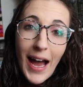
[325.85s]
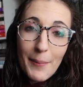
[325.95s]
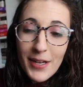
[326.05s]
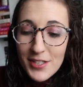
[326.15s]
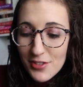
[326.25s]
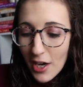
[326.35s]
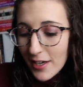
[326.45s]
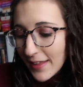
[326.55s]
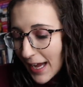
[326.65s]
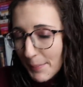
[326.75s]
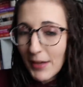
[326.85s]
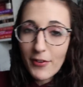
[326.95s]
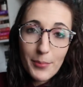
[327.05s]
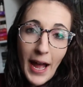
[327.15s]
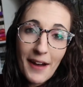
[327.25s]
I'm gonna start the Happy
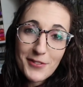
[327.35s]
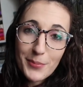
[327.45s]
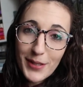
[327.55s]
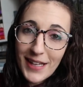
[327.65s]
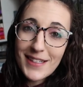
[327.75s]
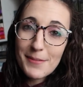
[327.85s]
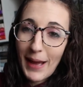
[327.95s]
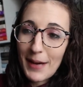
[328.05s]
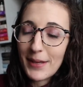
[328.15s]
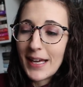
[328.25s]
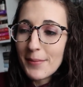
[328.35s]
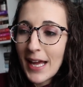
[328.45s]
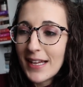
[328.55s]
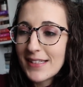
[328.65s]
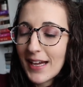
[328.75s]
Ever After playlist by Abby
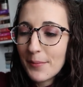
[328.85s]
Jimenez.